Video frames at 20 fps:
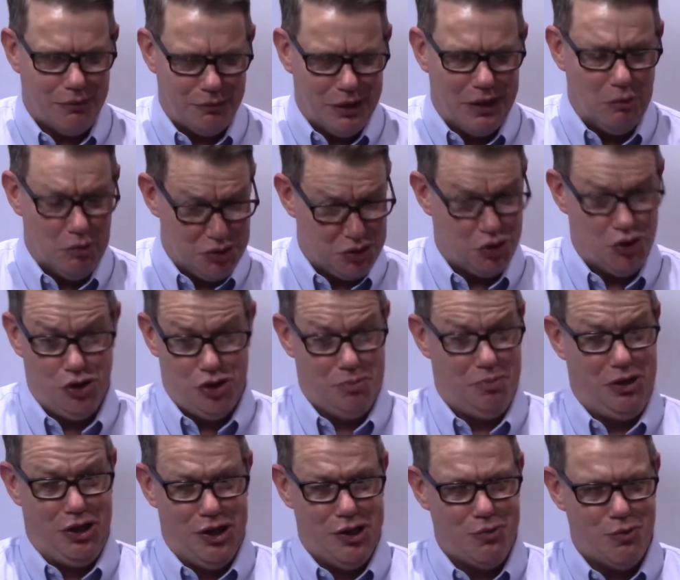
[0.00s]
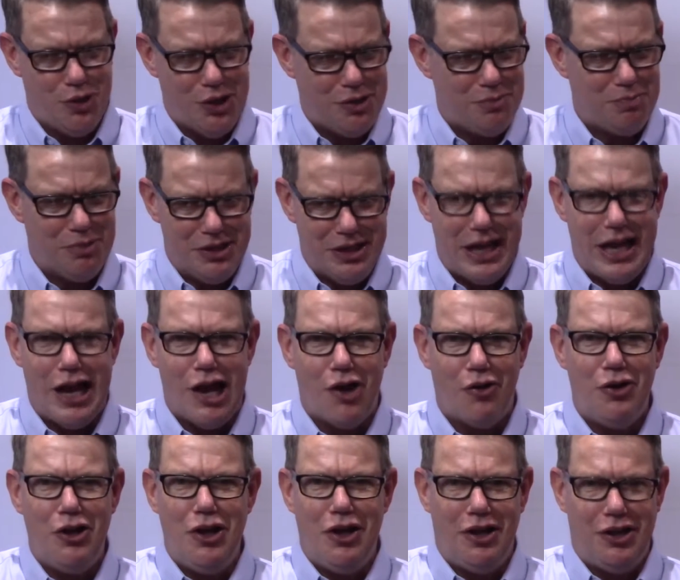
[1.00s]
It was good to begin with, but
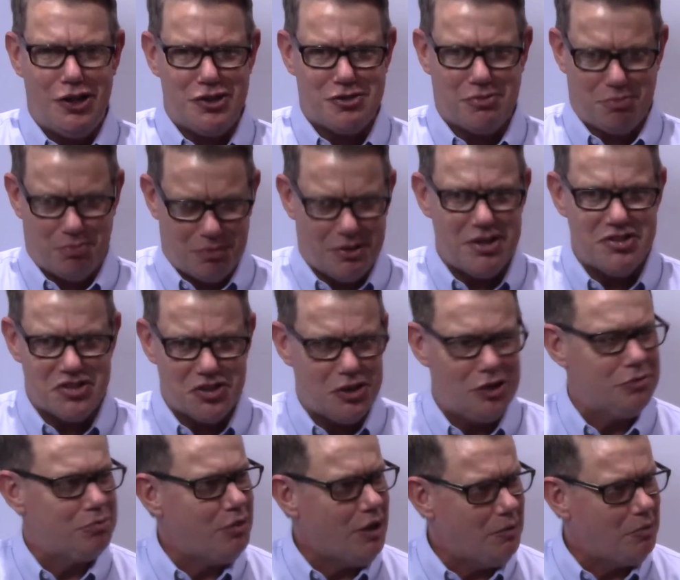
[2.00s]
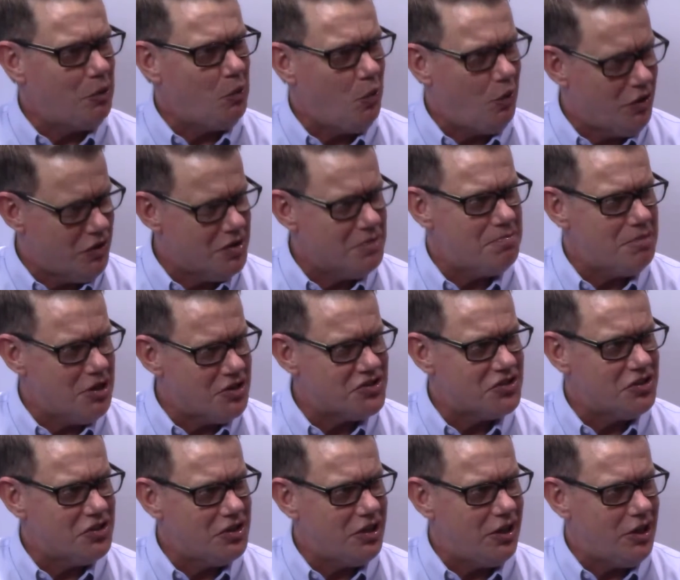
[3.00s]
now it's considered probably one of the
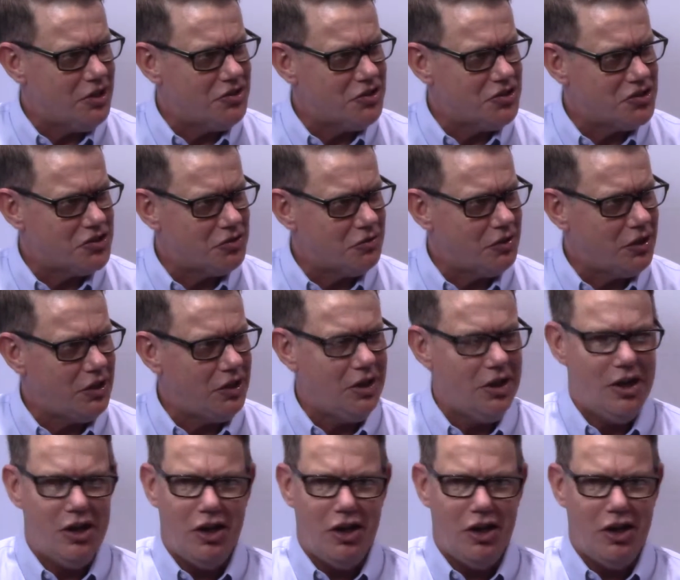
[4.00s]
best in the industry.